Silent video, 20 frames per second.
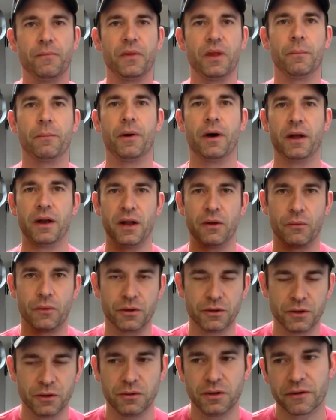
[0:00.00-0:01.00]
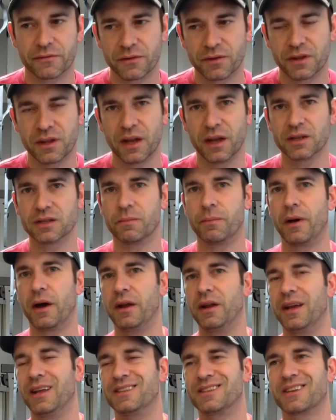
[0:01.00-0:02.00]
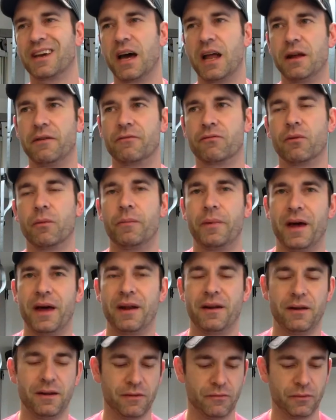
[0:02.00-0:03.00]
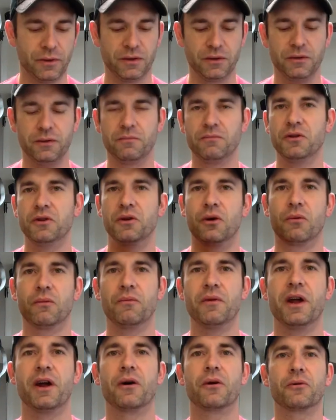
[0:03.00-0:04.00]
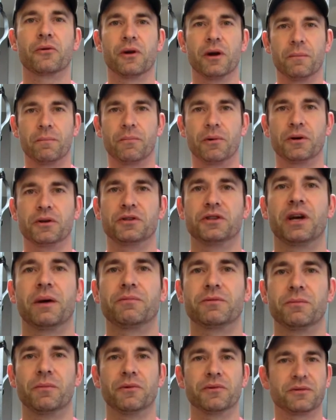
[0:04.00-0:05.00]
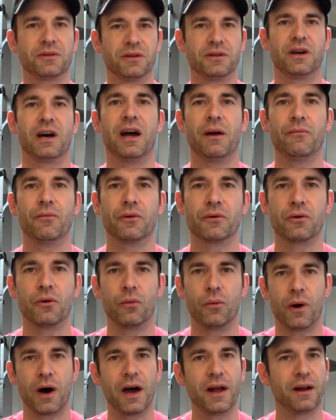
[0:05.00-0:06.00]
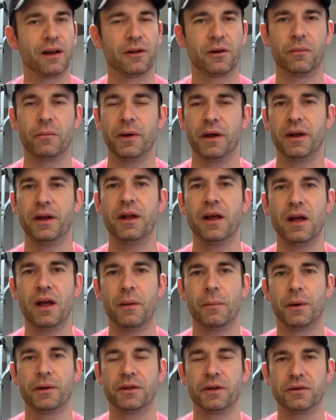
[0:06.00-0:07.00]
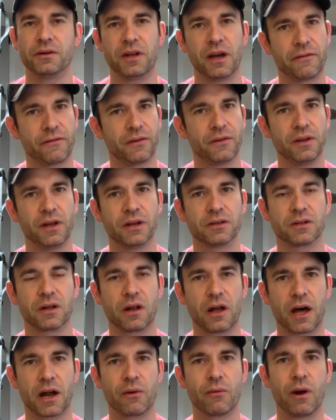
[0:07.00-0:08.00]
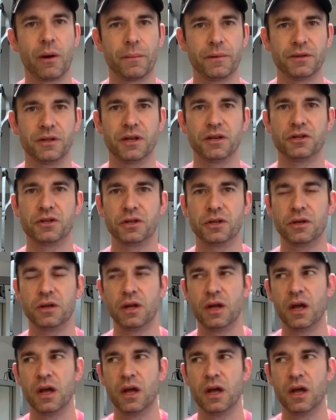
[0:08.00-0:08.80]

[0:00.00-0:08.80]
and we'll do different things, but it's kind of repetitive. We do, you know, narrow grip push-ups most of the time. We'll go wide a little bit, but there definitely is a lot of repetition